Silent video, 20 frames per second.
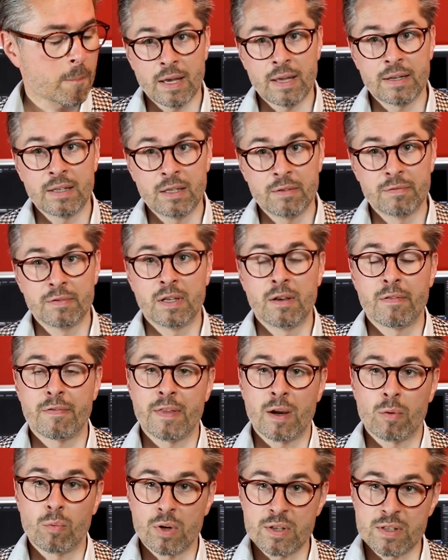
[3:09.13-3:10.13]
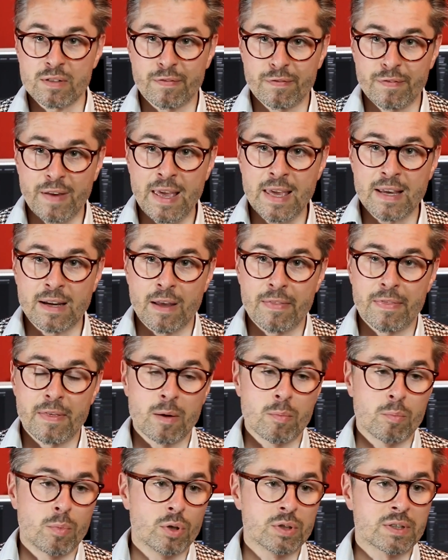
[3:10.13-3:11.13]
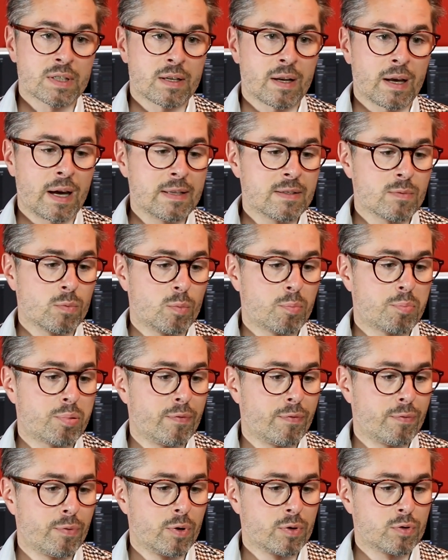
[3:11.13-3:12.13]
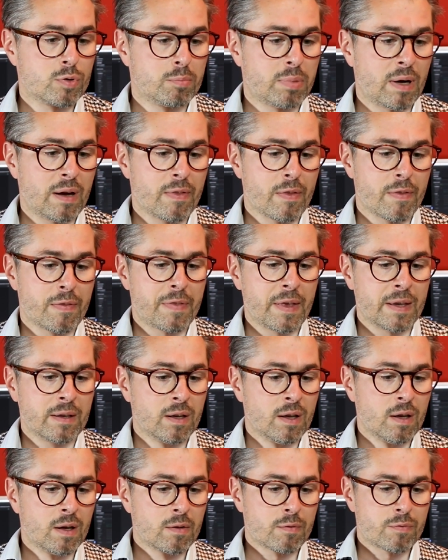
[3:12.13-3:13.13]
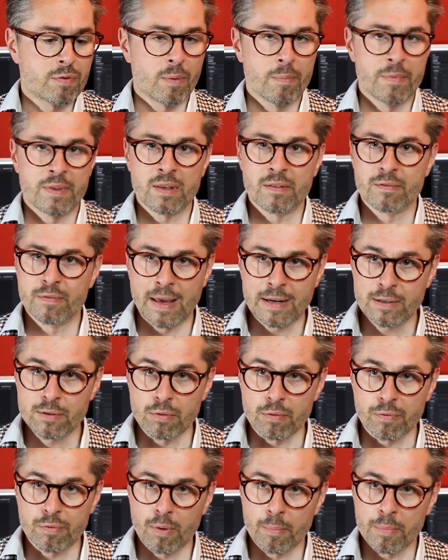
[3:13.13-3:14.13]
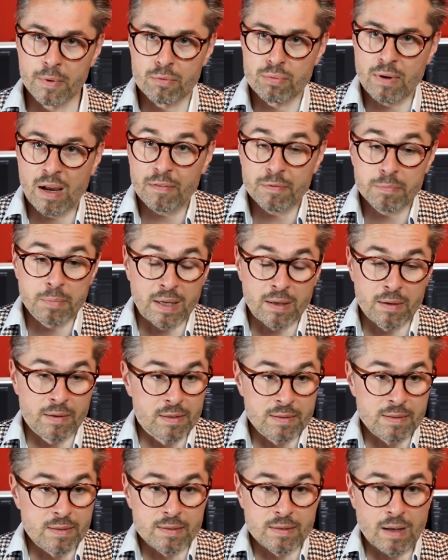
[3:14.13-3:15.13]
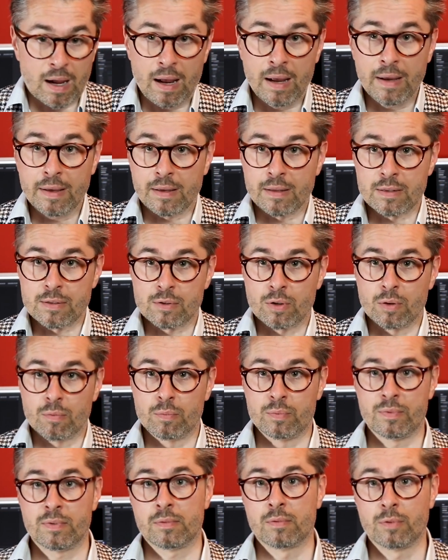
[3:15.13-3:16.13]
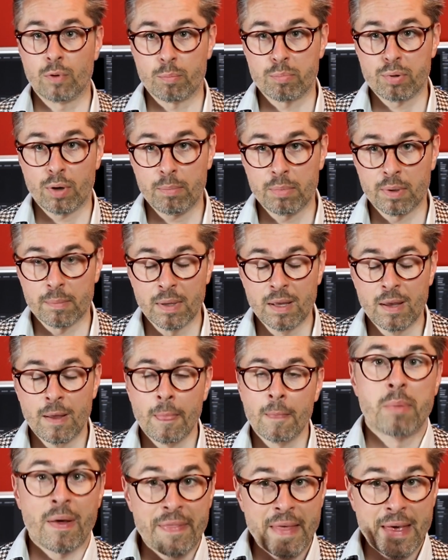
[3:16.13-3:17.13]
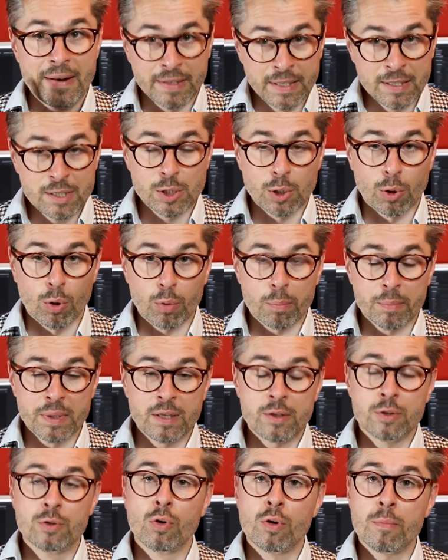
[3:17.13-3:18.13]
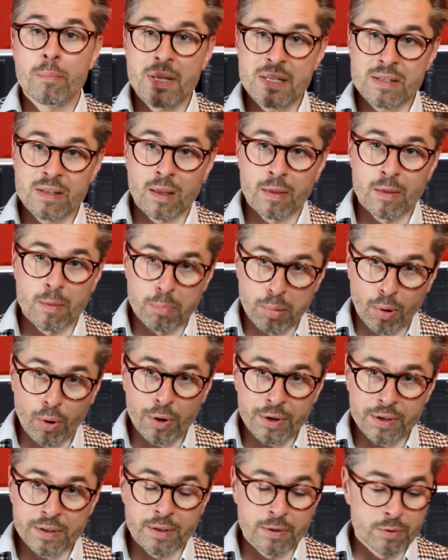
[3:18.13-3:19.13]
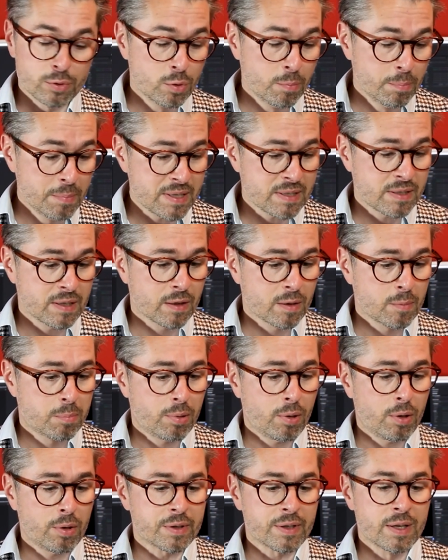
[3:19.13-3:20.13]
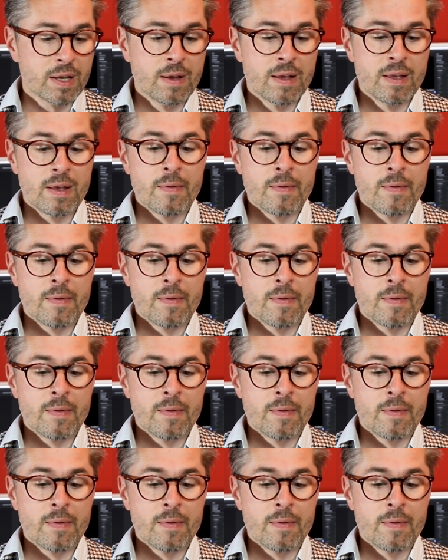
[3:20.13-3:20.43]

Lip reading: And even if there was a fake, I think most clients would prefer to buy the thing from the inventor, from the craftsman, and this is I, and so no problem. But then he told me, you're missing the point here, you're missing the point.